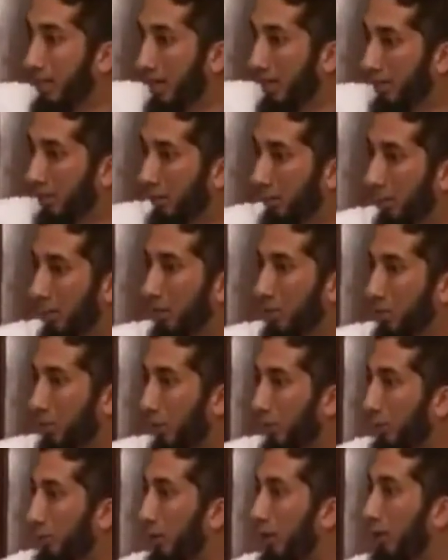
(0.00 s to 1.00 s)
And the buildings
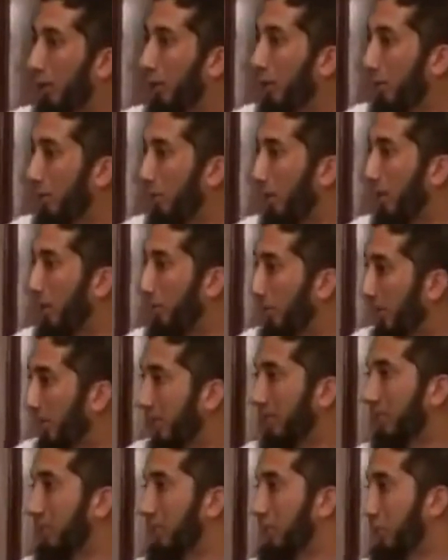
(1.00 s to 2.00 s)
are falling apart
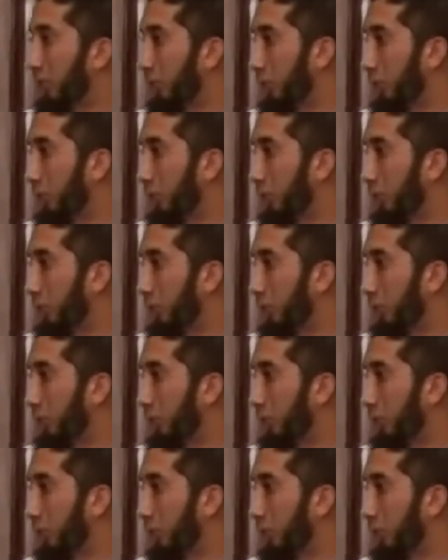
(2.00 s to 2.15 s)
because of these